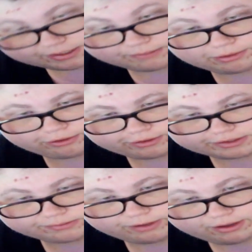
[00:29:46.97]
time period
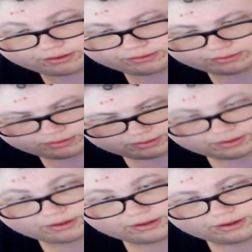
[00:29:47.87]
as well,
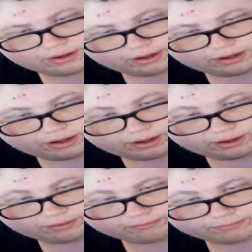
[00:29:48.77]

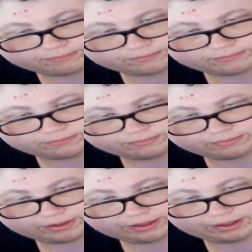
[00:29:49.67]

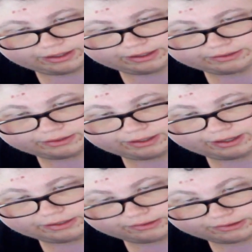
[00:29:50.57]

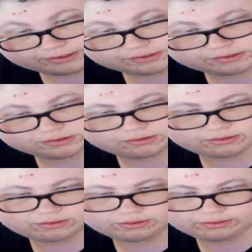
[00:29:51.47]
Edelis,
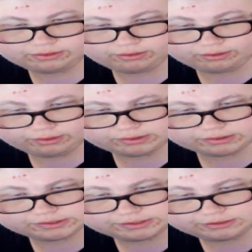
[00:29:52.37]

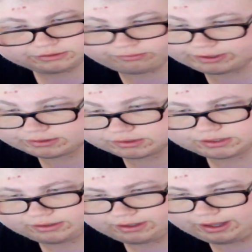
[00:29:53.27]
the
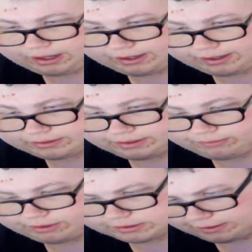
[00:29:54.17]
Cinderwind, and
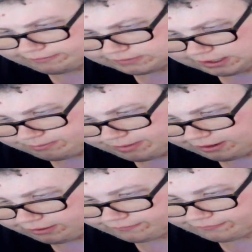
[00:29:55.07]
then we also have Death Baron